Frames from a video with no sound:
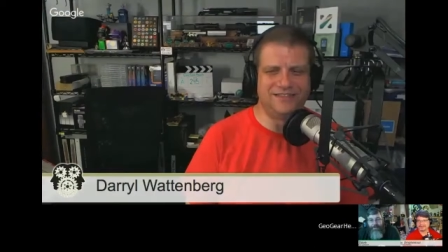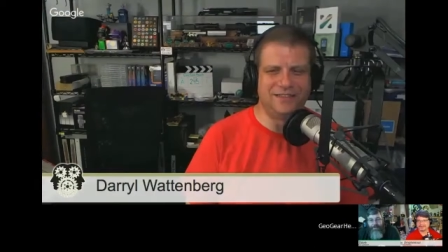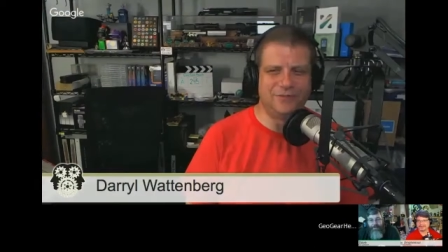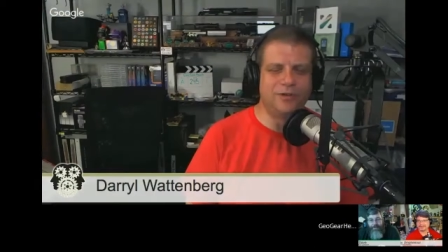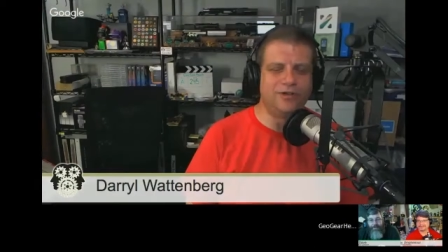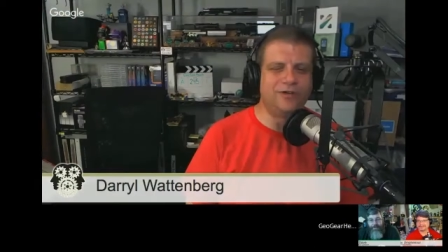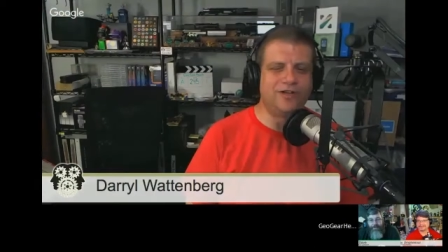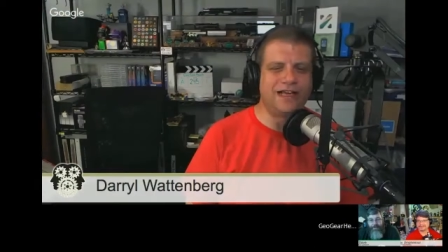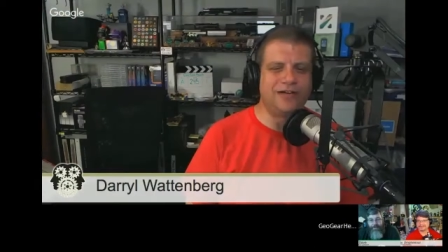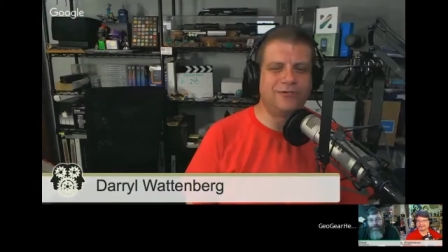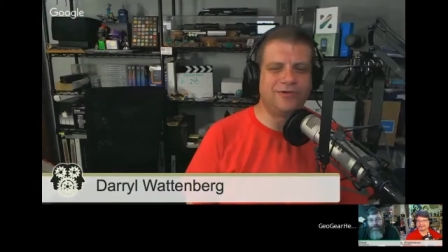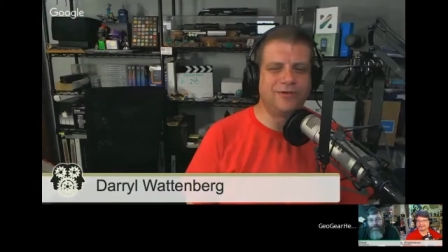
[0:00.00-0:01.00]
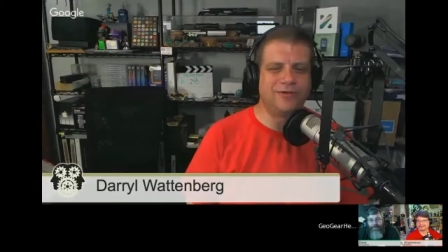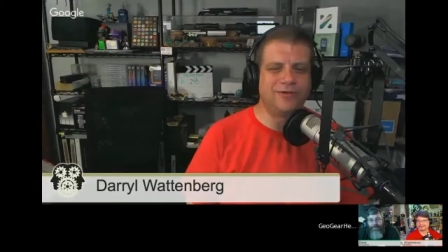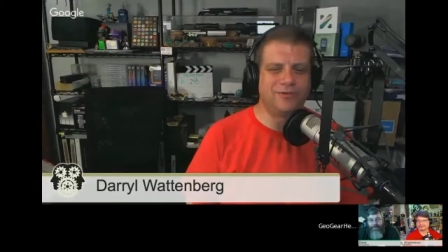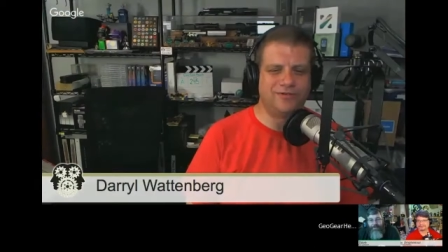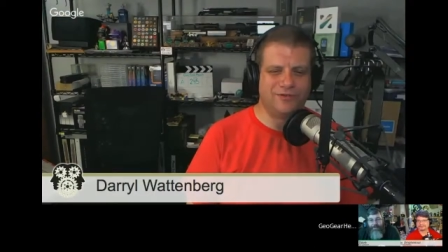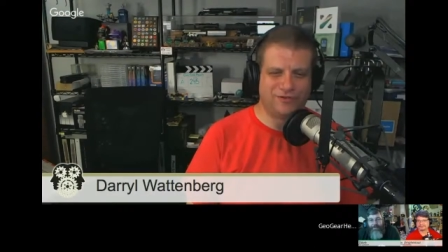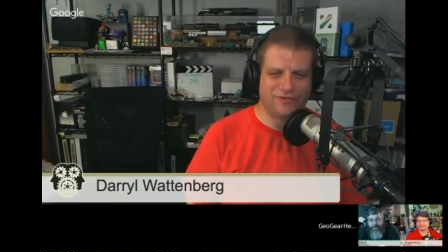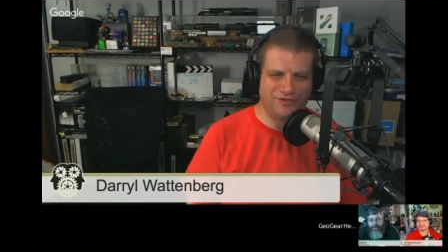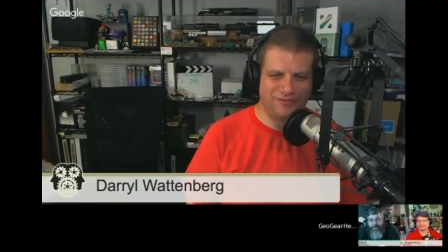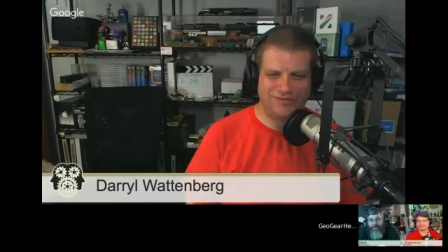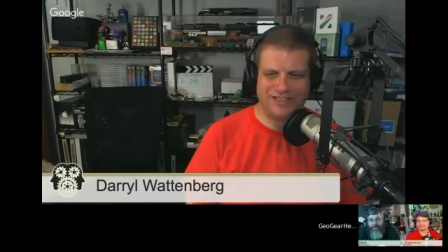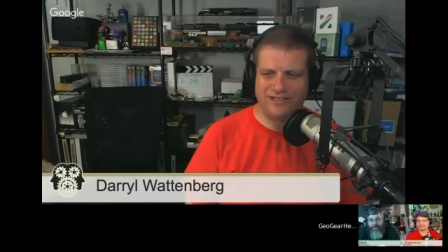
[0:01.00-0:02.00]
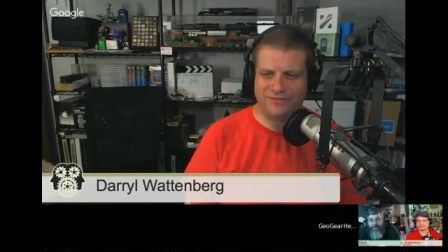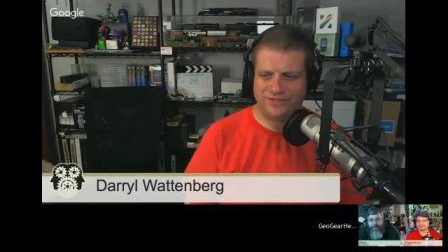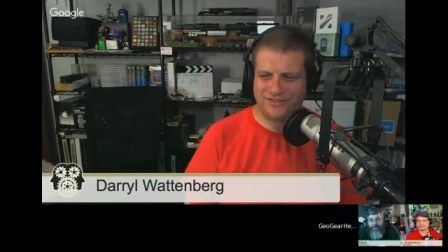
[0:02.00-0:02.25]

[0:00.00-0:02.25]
well, you'll get it around the rivers sometimes.